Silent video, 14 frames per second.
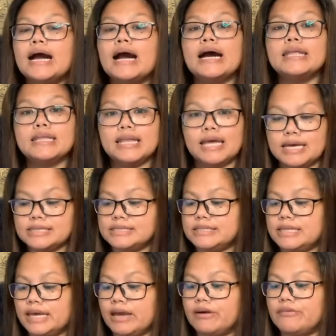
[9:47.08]
unless
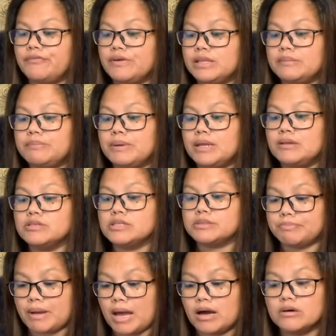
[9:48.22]
they have Filipino
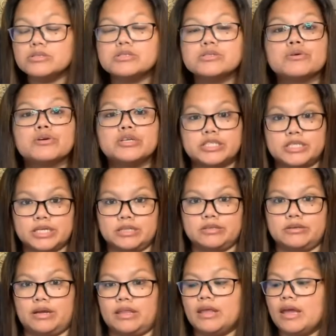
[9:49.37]
spouse or
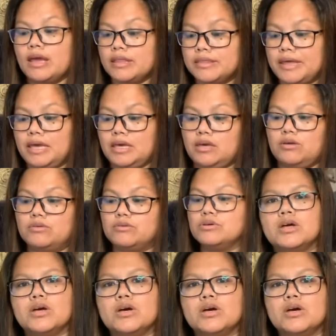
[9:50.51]
children. Thank you.